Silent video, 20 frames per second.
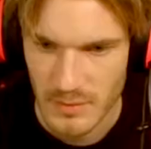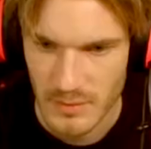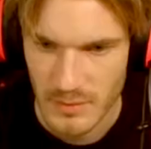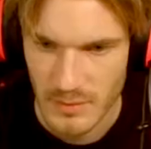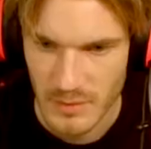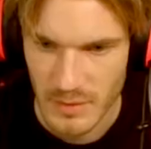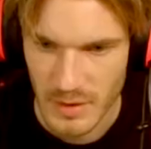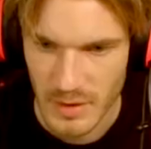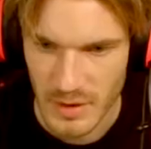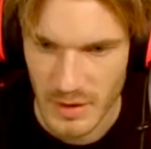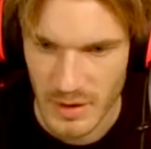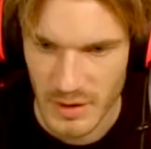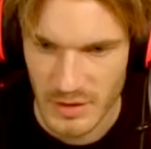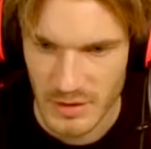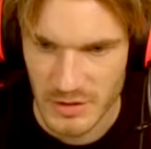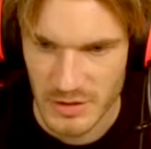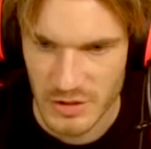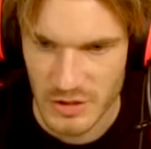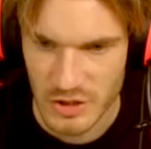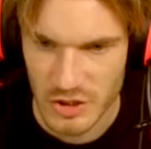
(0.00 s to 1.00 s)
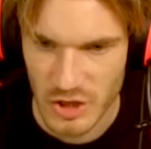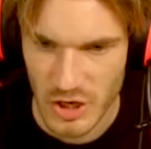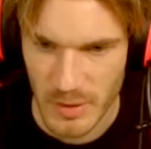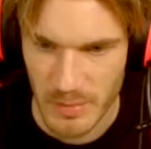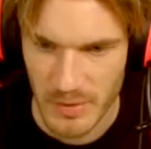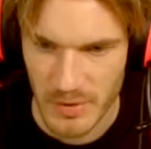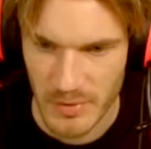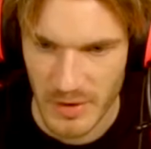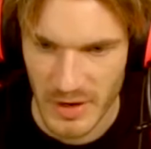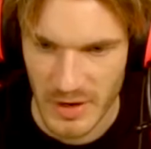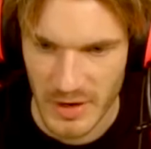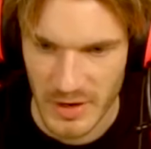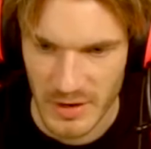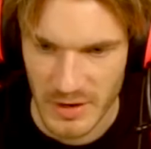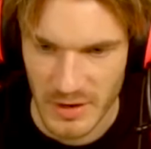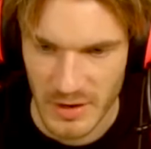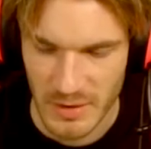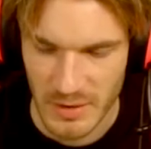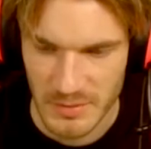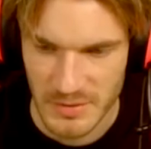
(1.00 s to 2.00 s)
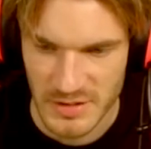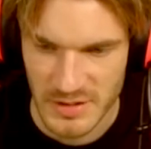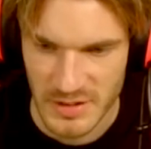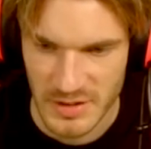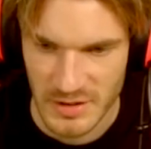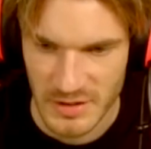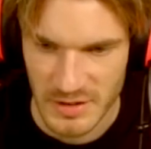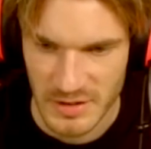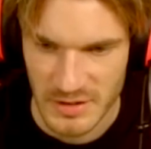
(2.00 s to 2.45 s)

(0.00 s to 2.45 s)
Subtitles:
All right, let's just chop it right here. I'm sick of this.